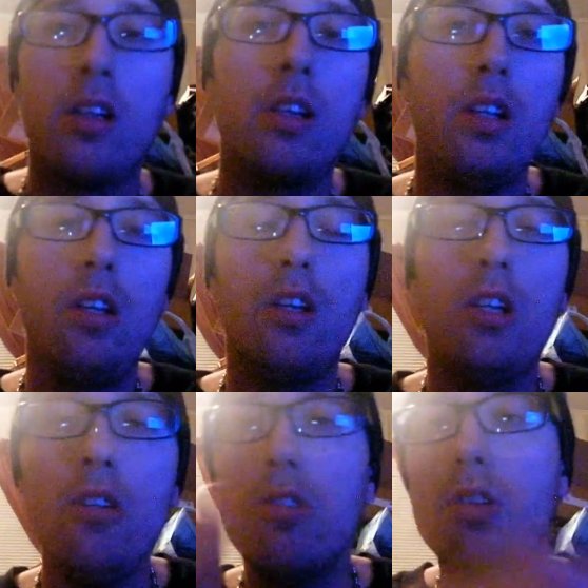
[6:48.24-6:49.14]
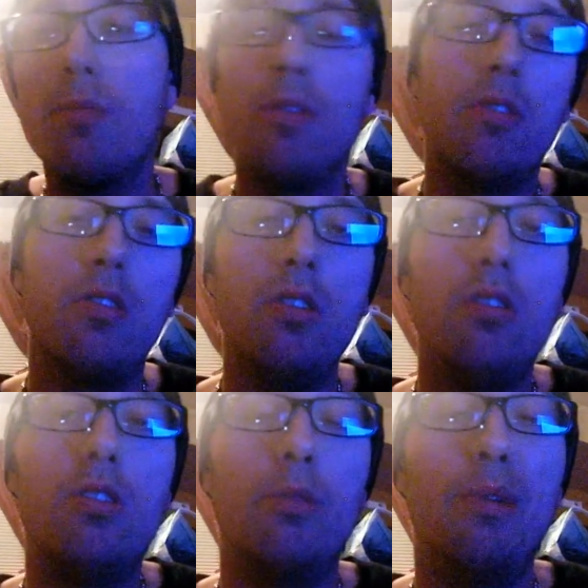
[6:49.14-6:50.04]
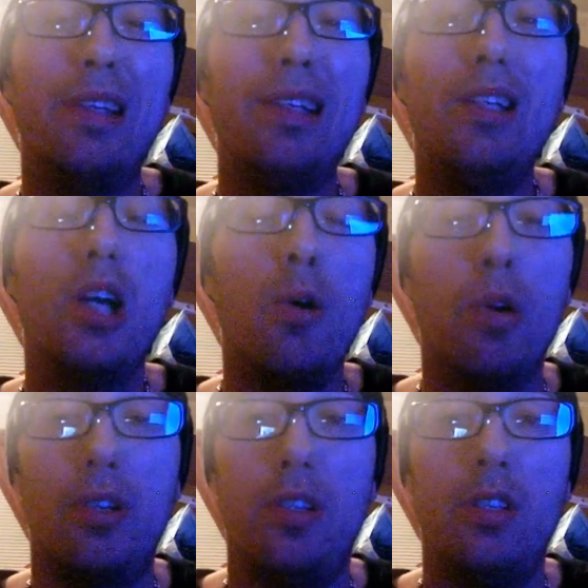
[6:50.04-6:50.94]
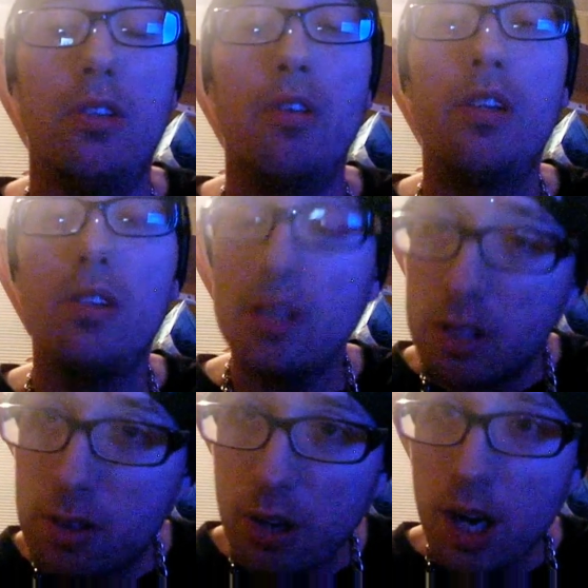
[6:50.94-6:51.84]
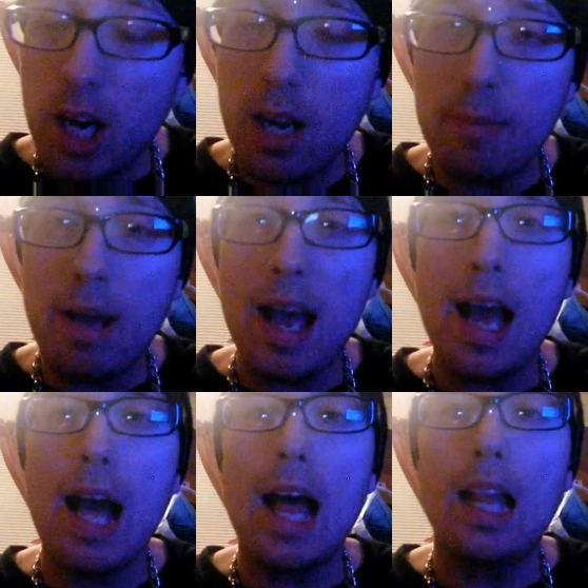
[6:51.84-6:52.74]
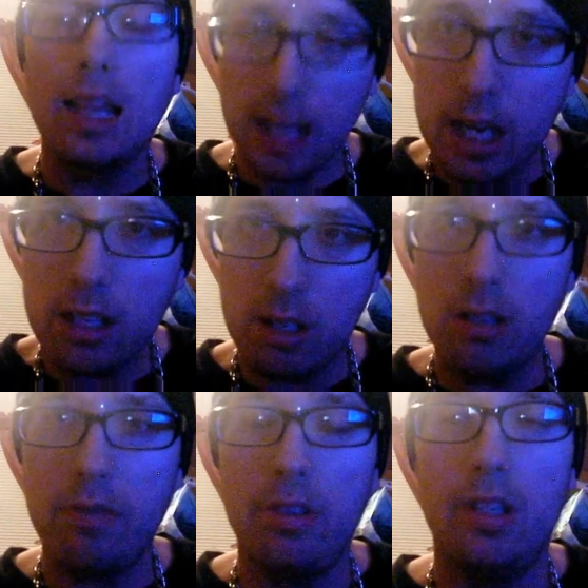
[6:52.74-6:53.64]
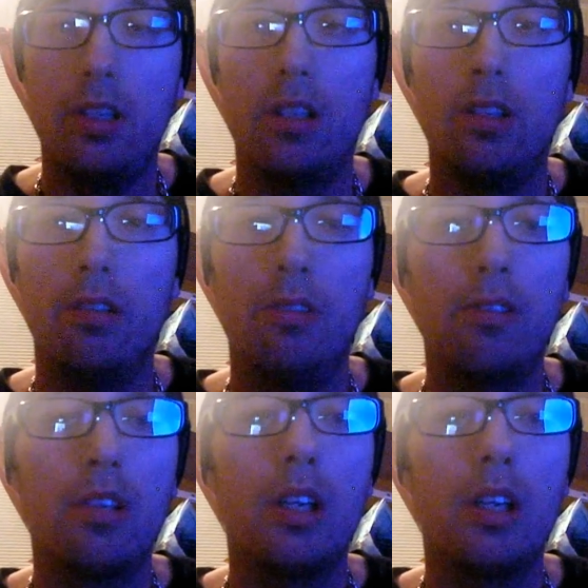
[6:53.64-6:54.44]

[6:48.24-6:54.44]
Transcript: YouTubers and YouTube land, you know what to do. Subscribe, like their videos,